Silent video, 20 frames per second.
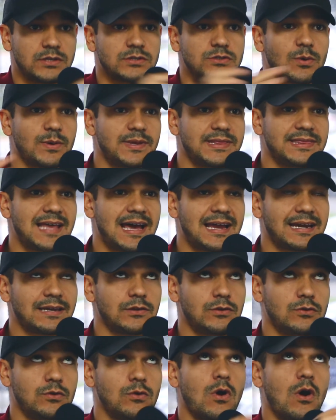So in
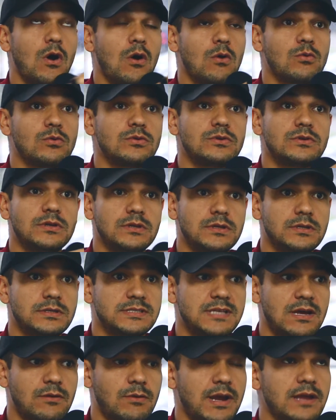that you owe,
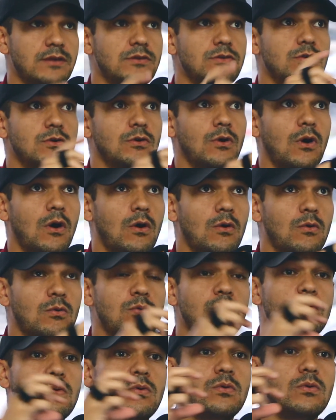is that right? You owe.